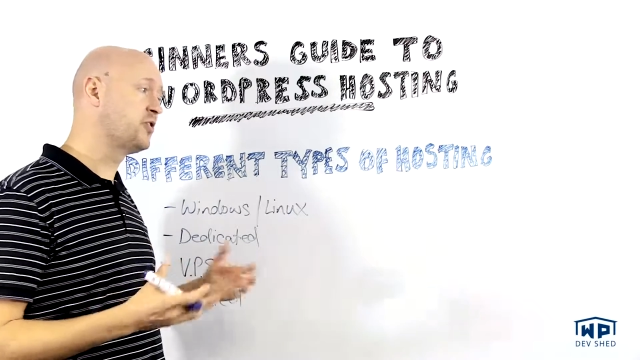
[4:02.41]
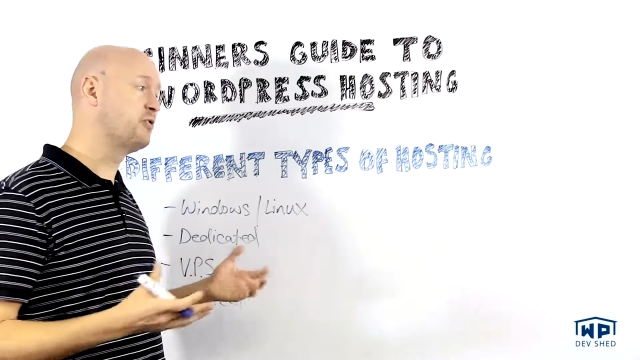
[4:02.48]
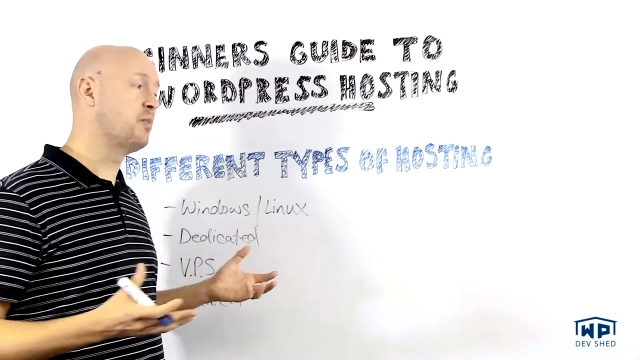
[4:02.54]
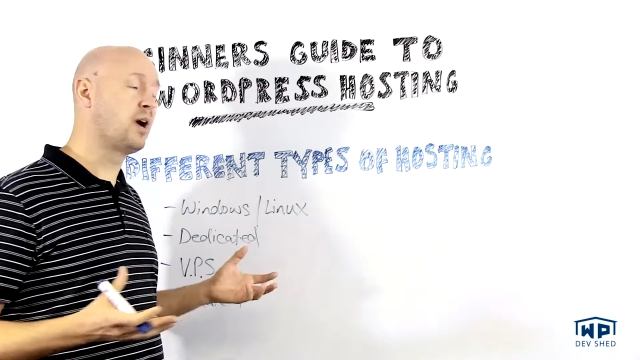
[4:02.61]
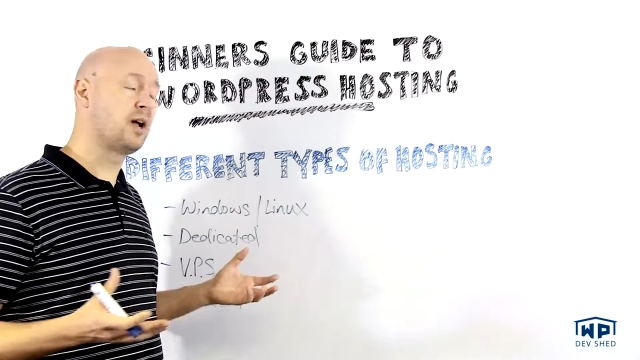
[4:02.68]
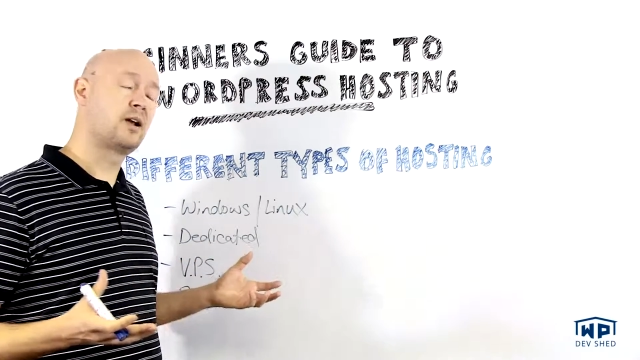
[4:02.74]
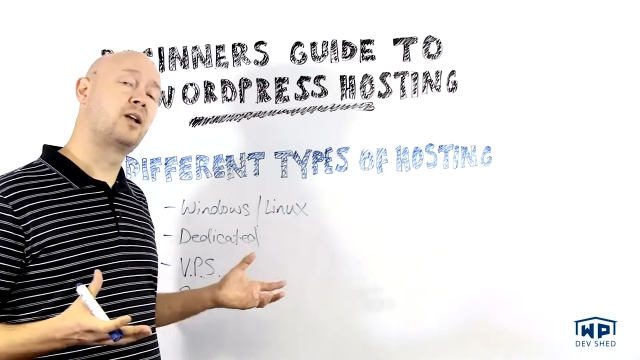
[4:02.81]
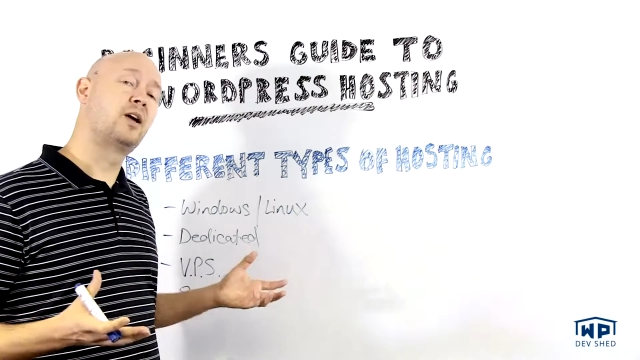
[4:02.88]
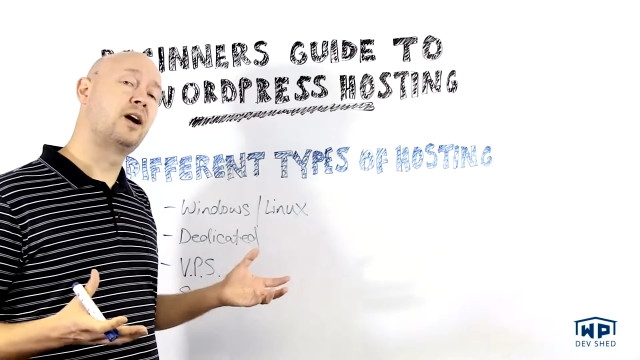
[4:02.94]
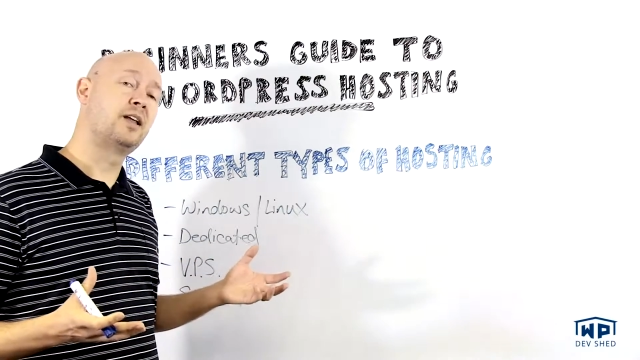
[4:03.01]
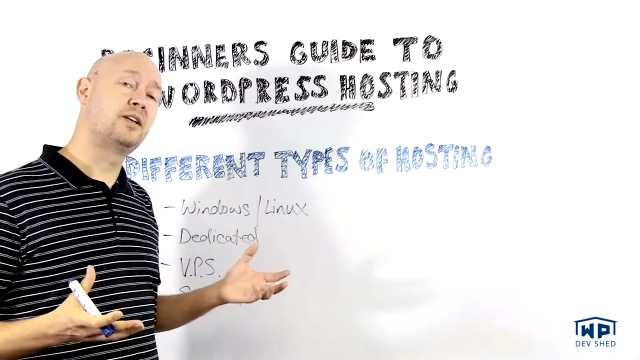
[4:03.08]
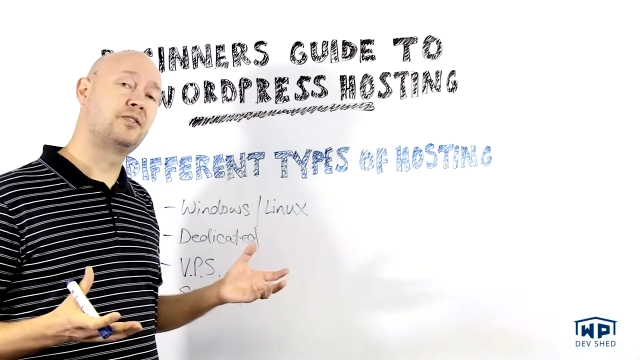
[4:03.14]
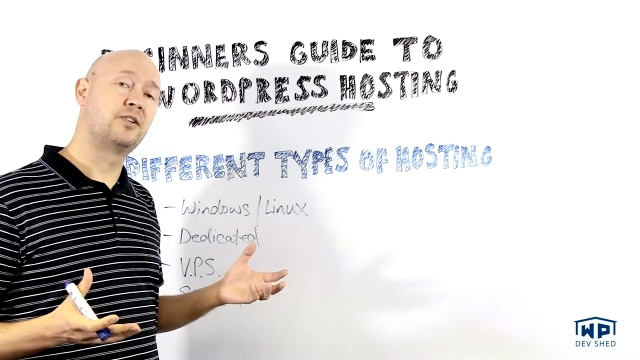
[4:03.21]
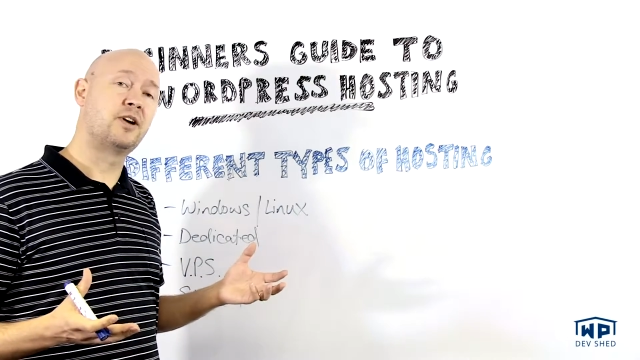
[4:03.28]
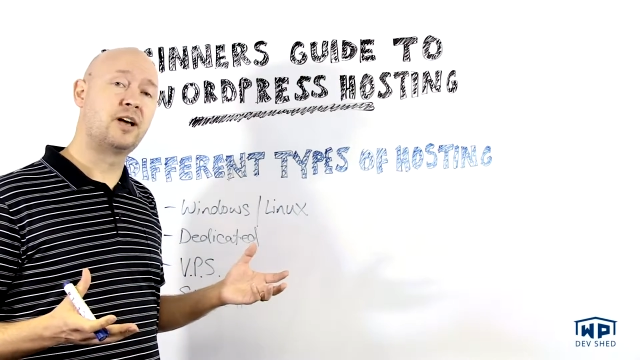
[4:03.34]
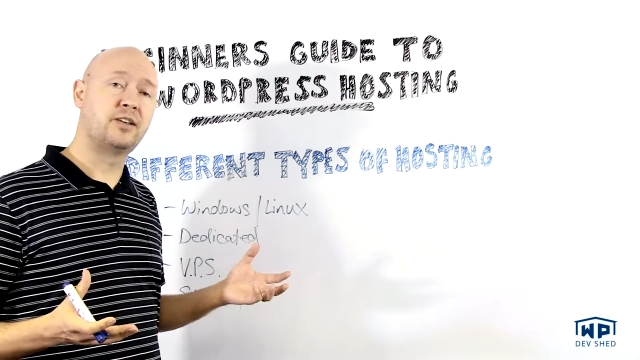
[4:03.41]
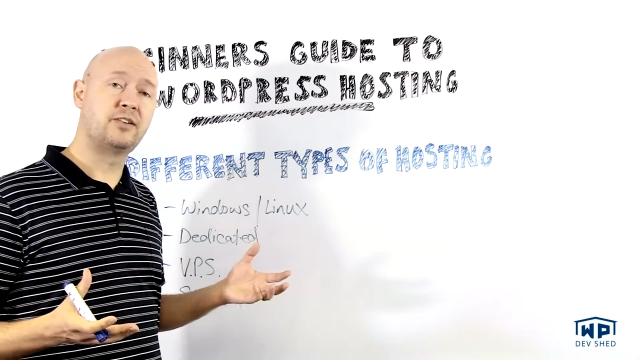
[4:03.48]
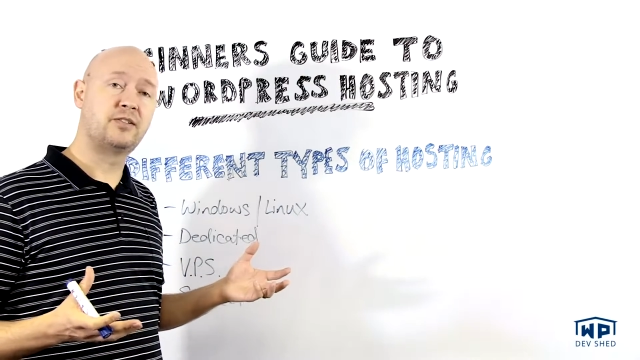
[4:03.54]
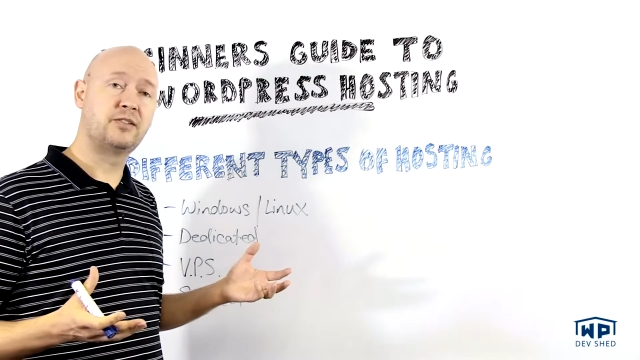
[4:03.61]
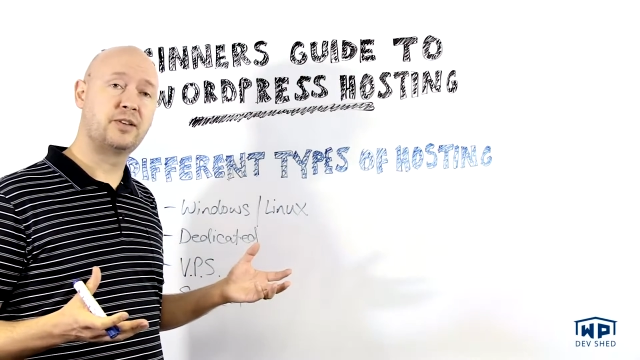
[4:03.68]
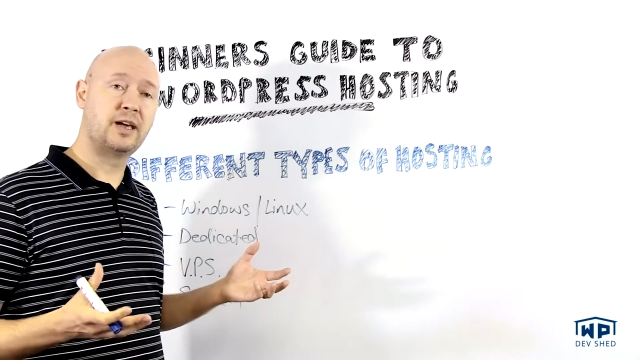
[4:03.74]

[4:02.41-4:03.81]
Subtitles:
of my client sites